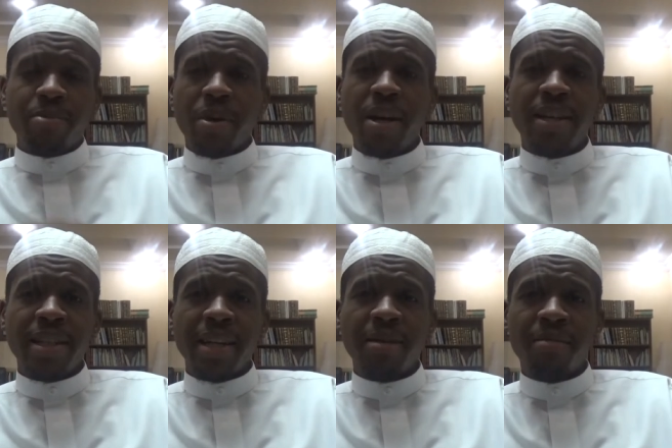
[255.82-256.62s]
prayer is
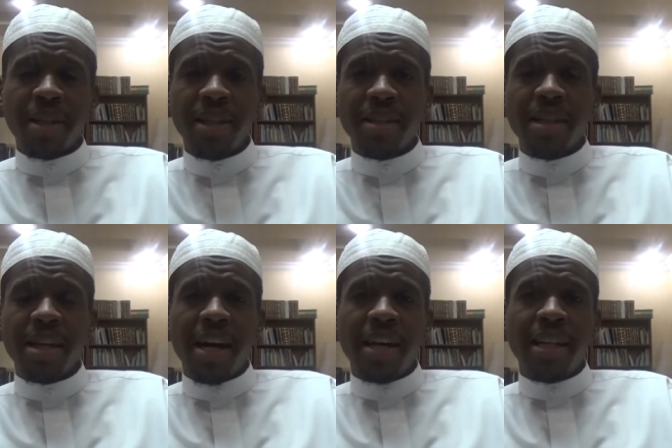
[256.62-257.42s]
incomplete
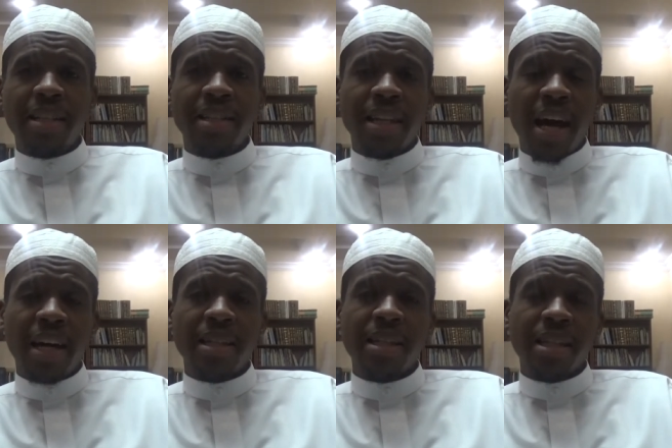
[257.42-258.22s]
and it is
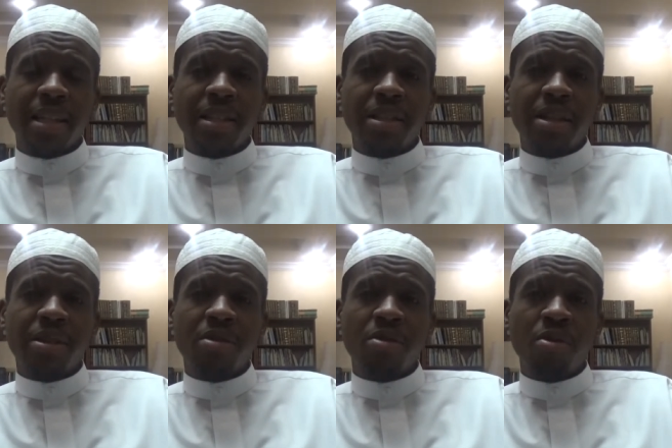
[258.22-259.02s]
not
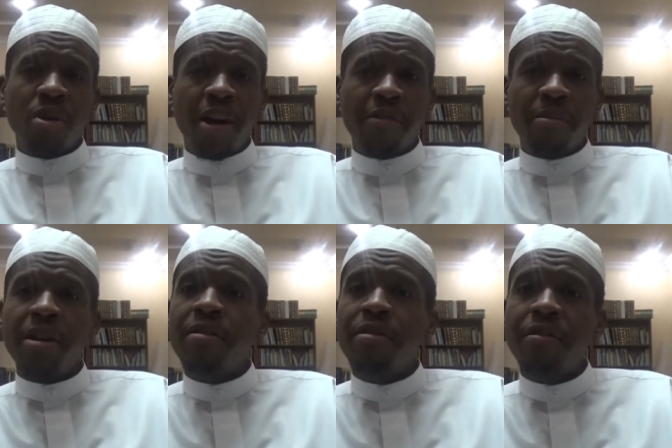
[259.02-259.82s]
considered to have
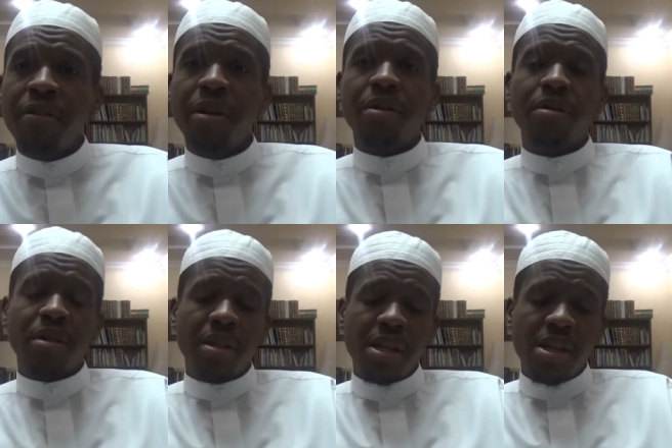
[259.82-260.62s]
been fulfilled.
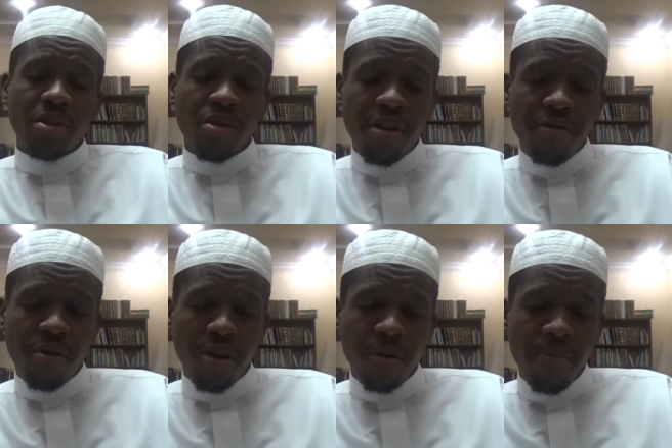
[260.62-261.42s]
So
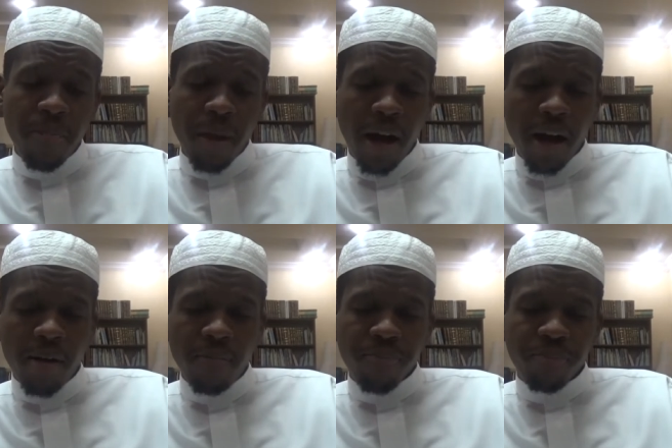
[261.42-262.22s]
therefore,
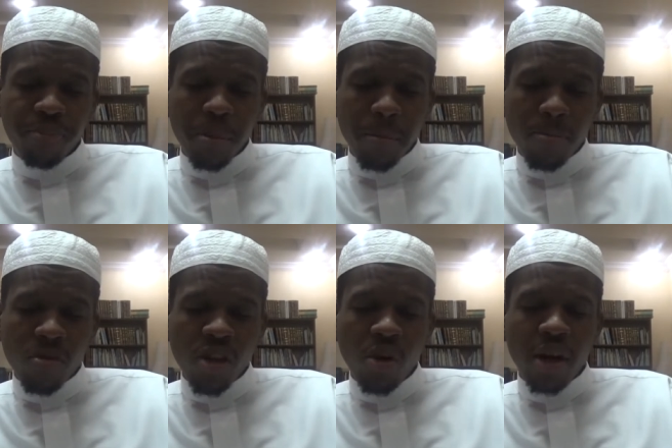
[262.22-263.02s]
um,
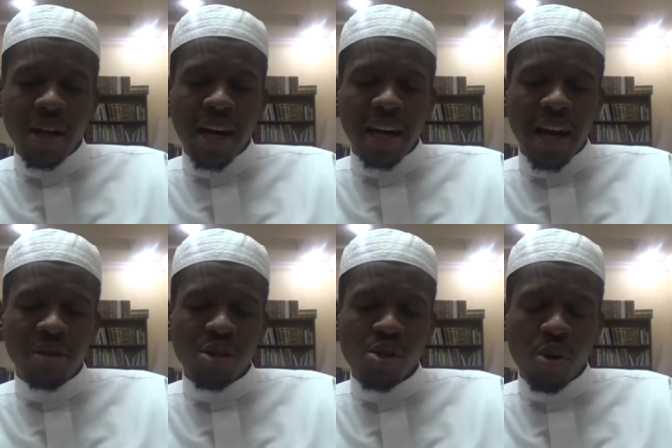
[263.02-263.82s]
you are not
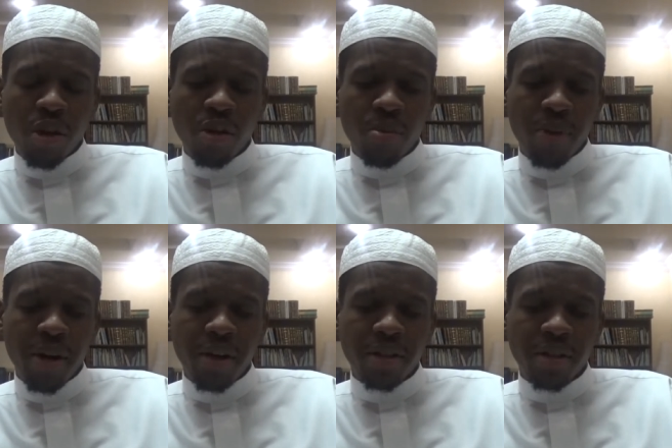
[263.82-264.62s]
allowed to shorten your
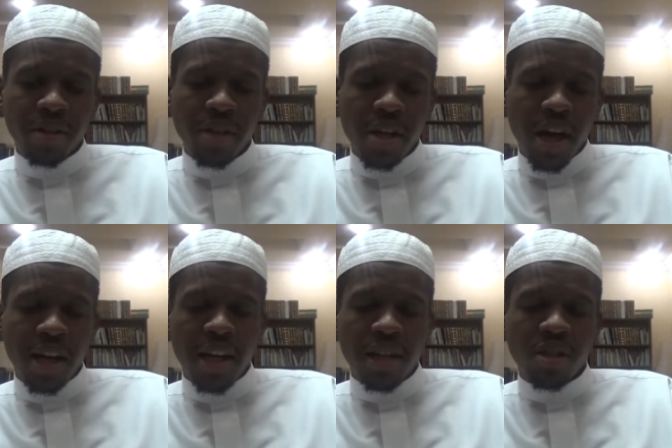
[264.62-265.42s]
prayers
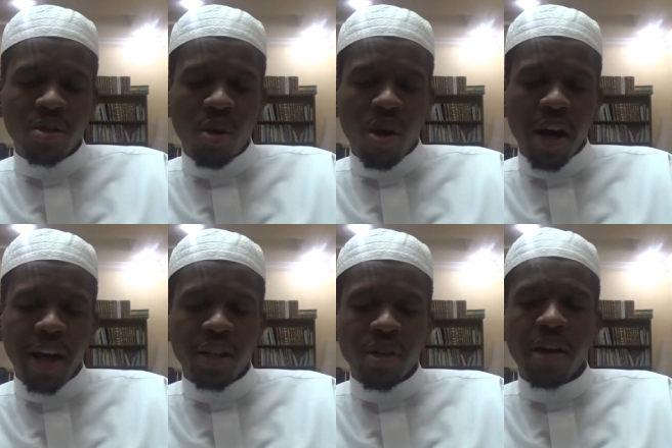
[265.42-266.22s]
unless you are
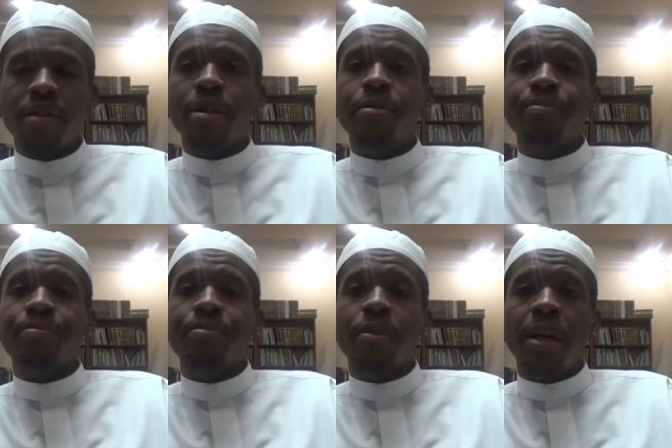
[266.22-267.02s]
a traveler.
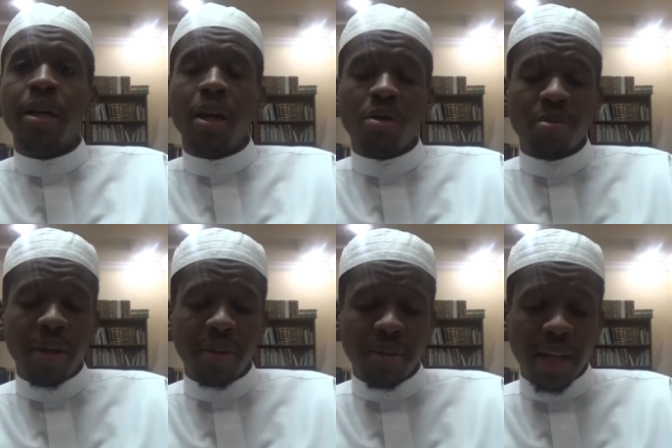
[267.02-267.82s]
And Allah
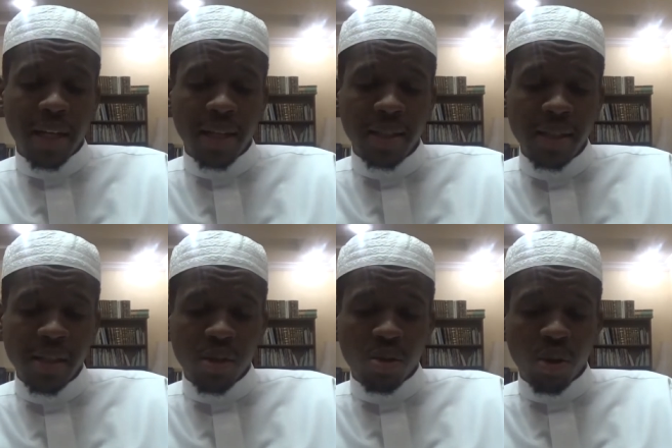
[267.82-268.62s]
subhanahu wa ta'ala
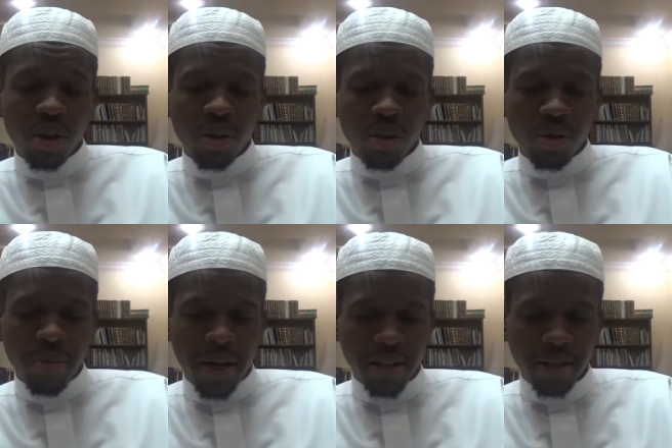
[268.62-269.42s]
surely knows
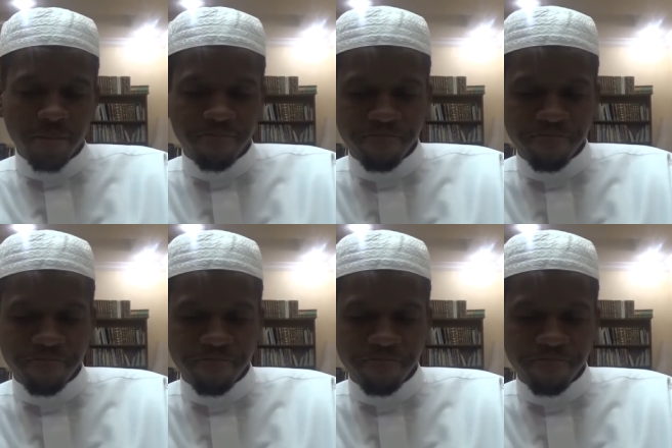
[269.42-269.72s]
best.